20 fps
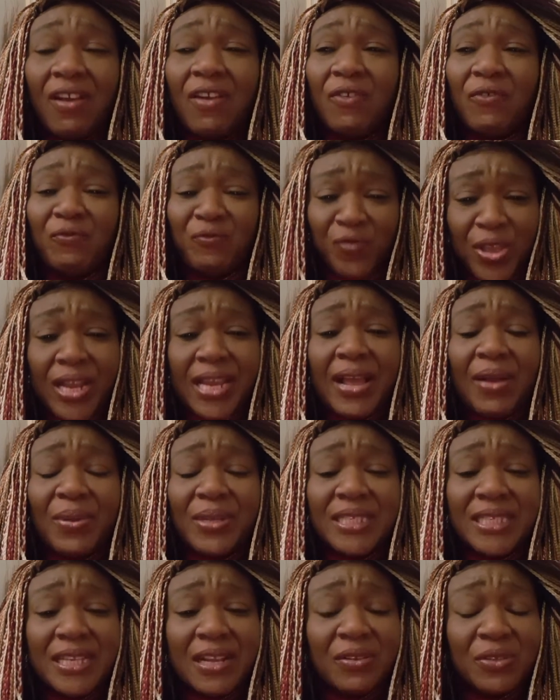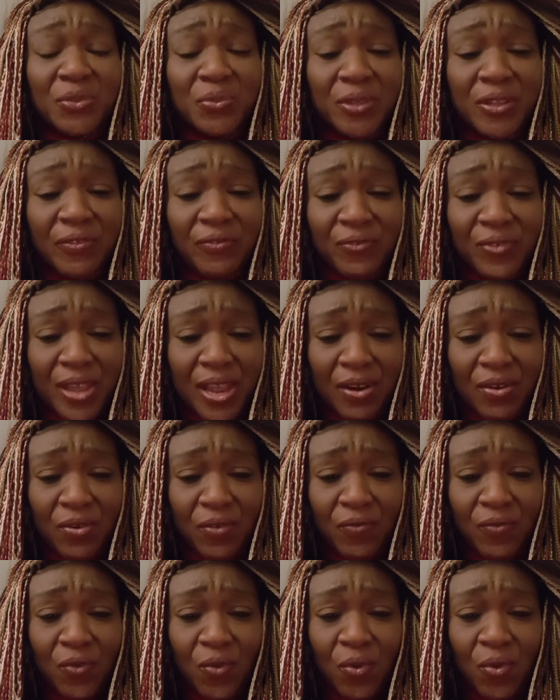Fill ourselves with the fear
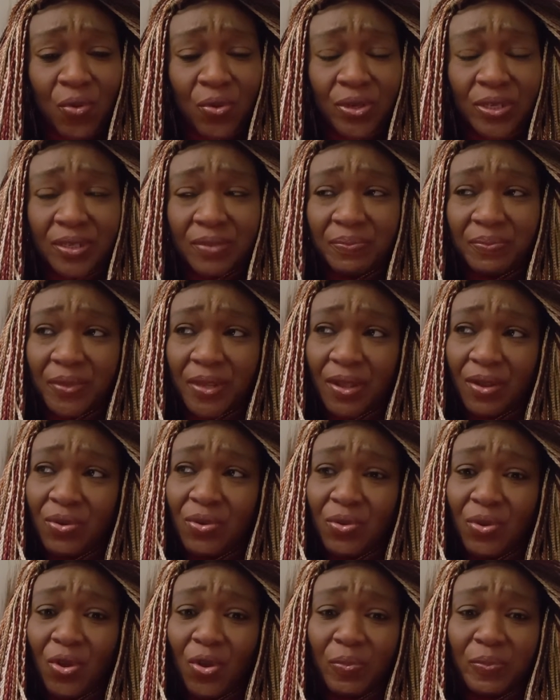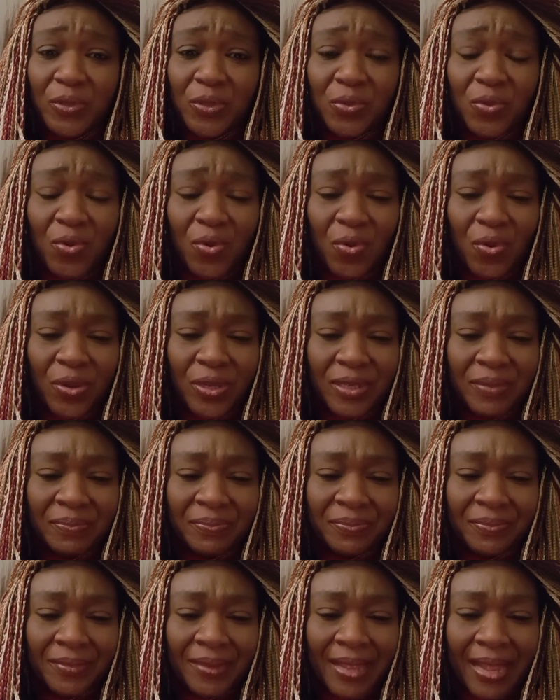of God. Look up to God
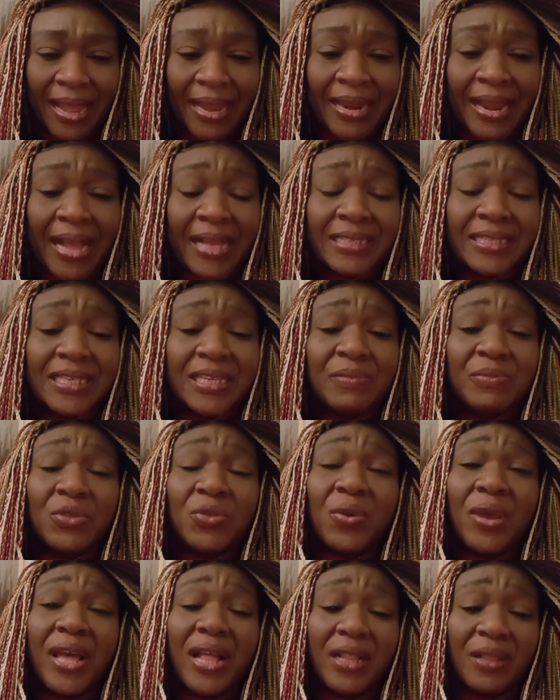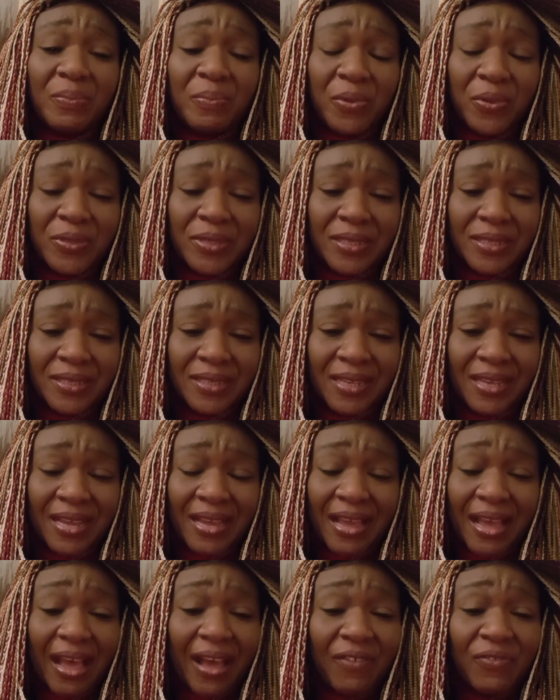and ask him to help us.
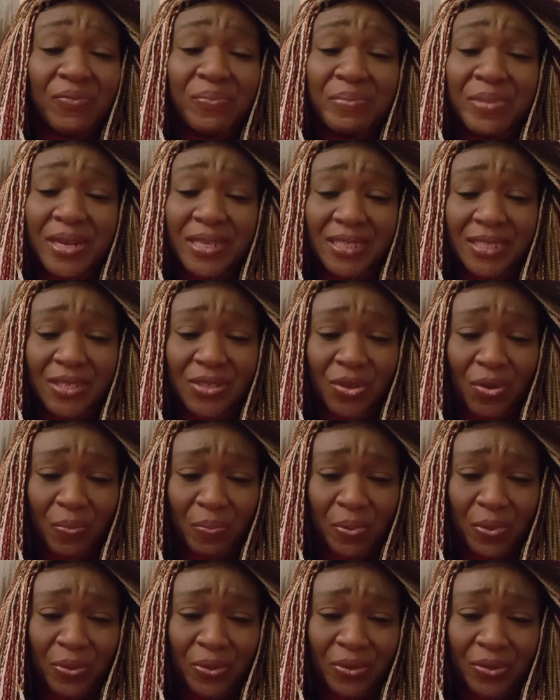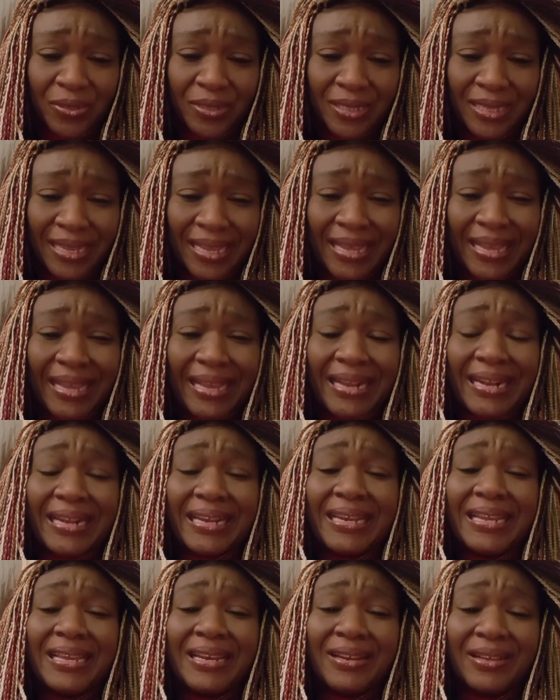Have mercy upon us.
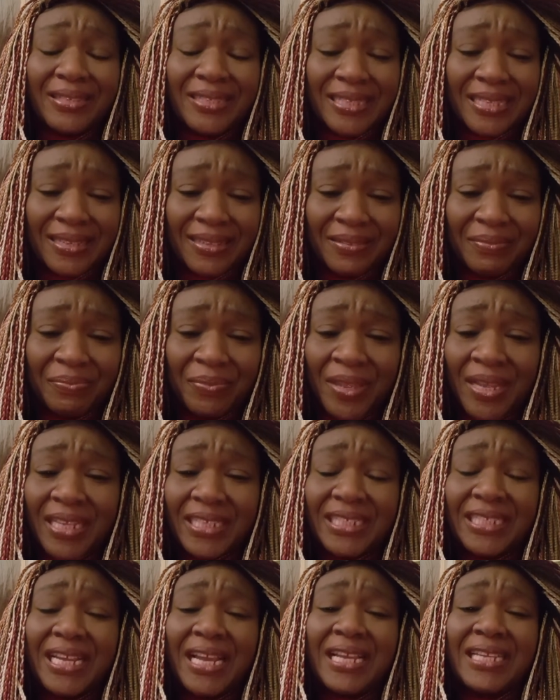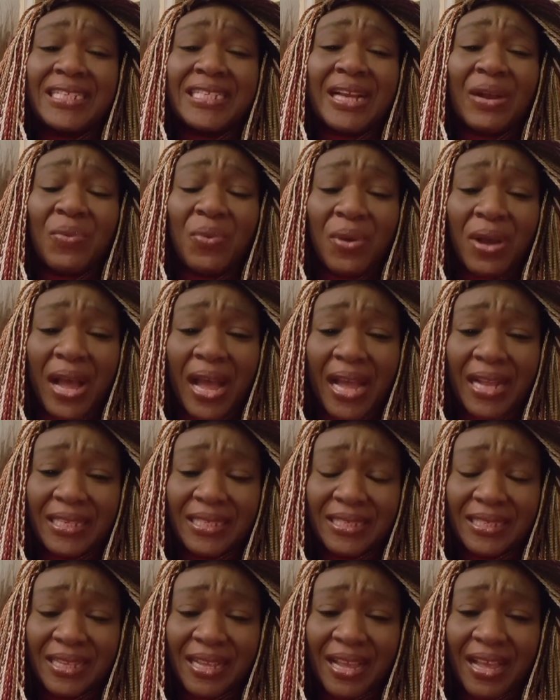Clean us. change our
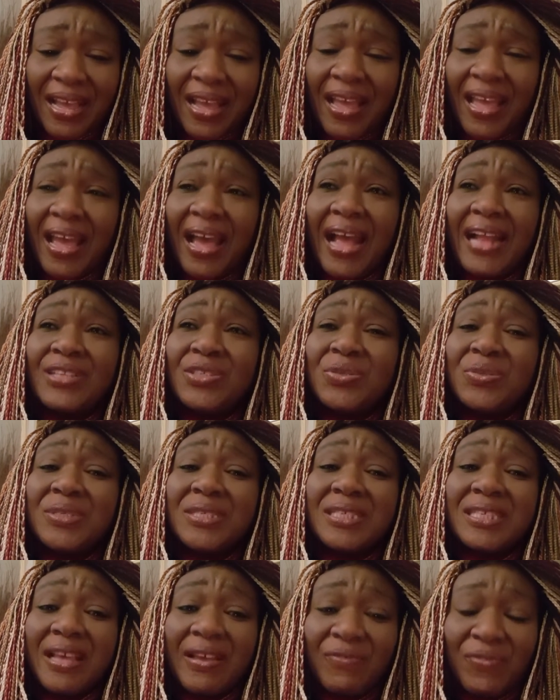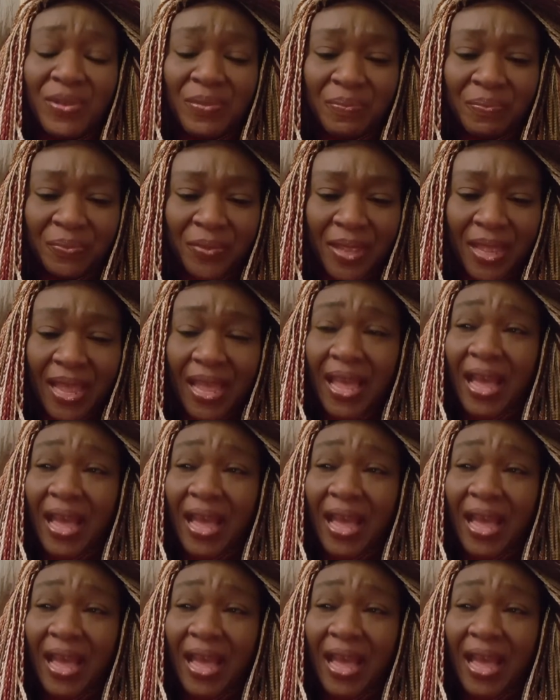hearts, a heart to serve him, a